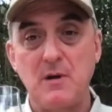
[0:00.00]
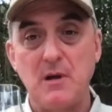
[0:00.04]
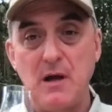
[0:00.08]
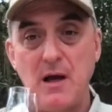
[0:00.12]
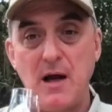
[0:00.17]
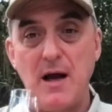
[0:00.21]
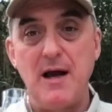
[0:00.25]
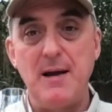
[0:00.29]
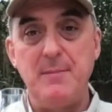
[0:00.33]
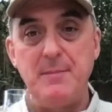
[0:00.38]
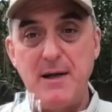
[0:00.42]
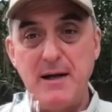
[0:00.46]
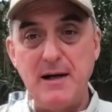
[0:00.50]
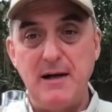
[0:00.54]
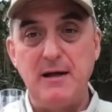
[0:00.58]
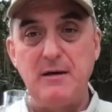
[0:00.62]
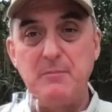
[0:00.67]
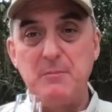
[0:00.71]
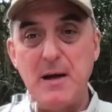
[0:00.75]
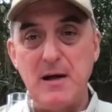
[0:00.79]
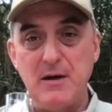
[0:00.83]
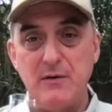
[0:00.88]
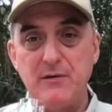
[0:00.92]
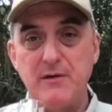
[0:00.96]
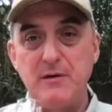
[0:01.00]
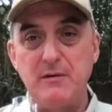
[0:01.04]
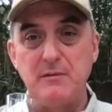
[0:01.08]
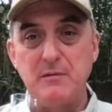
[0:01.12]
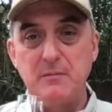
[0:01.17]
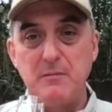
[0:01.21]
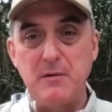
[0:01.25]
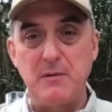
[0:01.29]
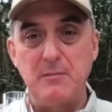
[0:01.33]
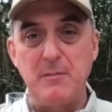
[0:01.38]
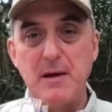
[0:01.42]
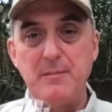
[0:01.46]
I am getting
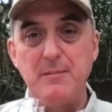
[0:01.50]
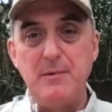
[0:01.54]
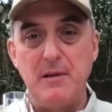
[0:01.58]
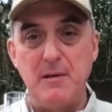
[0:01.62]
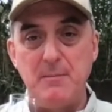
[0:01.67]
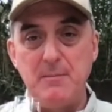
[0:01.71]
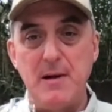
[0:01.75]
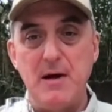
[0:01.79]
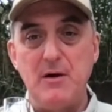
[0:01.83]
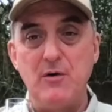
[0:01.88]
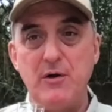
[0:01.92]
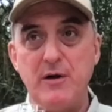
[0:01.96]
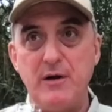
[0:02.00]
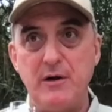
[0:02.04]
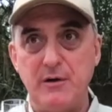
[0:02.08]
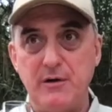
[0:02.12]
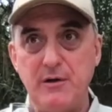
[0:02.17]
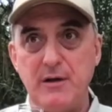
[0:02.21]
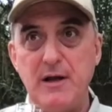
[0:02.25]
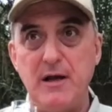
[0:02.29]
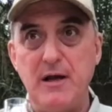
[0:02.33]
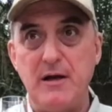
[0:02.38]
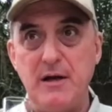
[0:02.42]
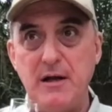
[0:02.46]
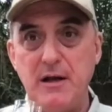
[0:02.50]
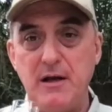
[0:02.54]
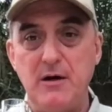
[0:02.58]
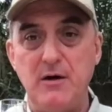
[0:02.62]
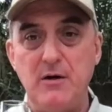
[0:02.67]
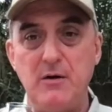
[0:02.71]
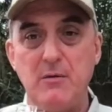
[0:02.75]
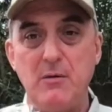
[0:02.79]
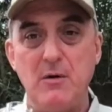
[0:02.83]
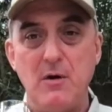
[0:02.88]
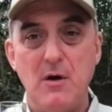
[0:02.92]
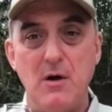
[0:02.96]
maybe the melon in here.
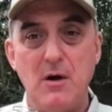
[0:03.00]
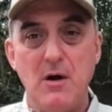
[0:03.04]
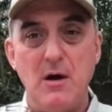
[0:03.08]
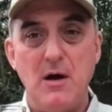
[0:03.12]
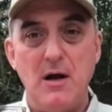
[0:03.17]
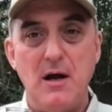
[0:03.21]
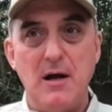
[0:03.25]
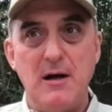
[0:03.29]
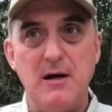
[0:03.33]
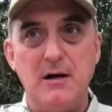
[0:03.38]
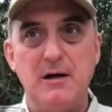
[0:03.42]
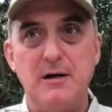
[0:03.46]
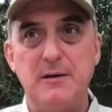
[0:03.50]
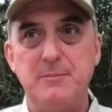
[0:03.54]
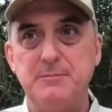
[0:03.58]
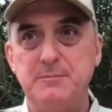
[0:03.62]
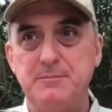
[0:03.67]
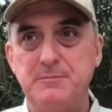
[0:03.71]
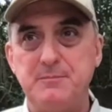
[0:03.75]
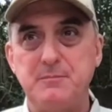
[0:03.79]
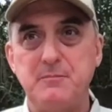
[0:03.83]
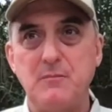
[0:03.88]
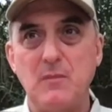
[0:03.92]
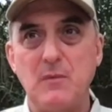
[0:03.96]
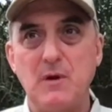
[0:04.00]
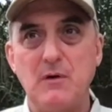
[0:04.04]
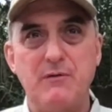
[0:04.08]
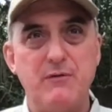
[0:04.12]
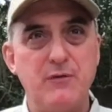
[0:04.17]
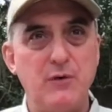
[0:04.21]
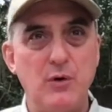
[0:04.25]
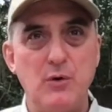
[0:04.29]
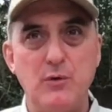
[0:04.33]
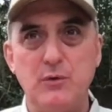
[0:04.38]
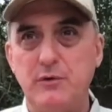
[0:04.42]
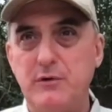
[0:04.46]

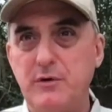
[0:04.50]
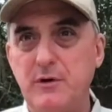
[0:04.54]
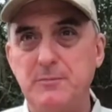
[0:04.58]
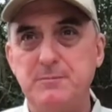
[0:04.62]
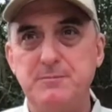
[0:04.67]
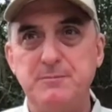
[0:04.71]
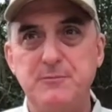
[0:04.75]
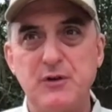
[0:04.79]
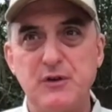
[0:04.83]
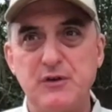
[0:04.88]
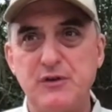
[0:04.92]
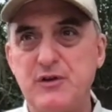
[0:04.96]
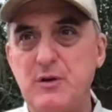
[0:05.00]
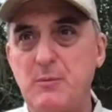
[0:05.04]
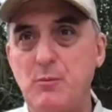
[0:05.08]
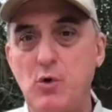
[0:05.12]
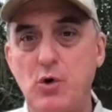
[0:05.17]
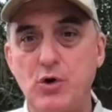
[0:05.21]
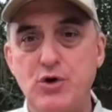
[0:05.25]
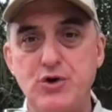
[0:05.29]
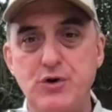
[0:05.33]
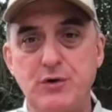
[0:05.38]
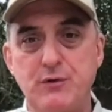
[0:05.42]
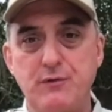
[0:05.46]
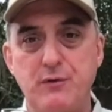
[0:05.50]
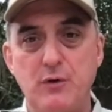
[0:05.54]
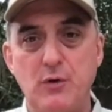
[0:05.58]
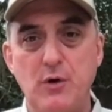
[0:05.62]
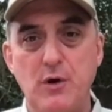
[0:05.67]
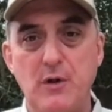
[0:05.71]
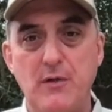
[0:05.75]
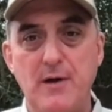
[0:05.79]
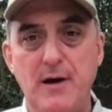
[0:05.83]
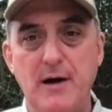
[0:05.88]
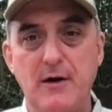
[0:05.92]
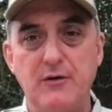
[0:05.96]
Fruit, there's some orchard fruit
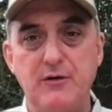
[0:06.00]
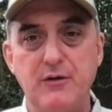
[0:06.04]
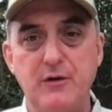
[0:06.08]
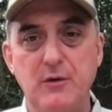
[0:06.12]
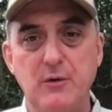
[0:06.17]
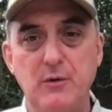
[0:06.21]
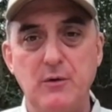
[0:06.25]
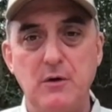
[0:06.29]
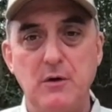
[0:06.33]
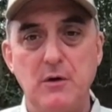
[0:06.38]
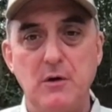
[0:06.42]
in there too.